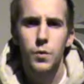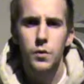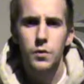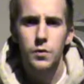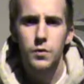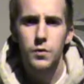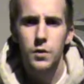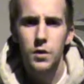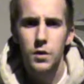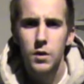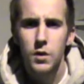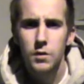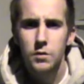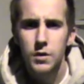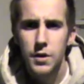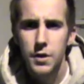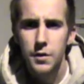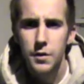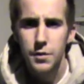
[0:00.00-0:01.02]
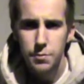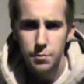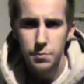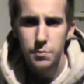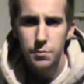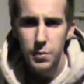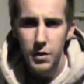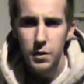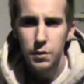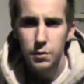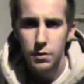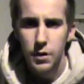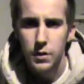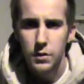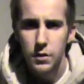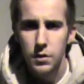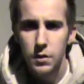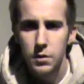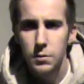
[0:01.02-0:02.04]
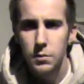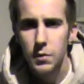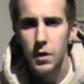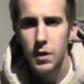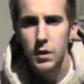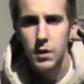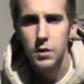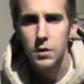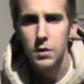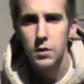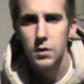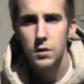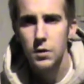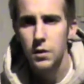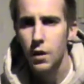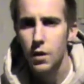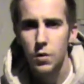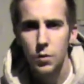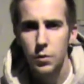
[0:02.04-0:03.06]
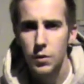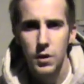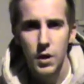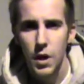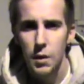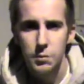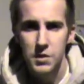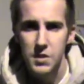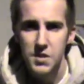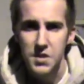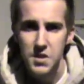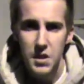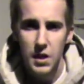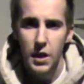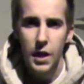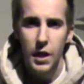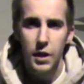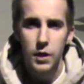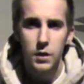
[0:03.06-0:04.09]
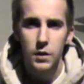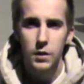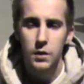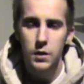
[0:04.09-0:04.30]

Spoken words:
was a very big threat to him, and the only competition he had,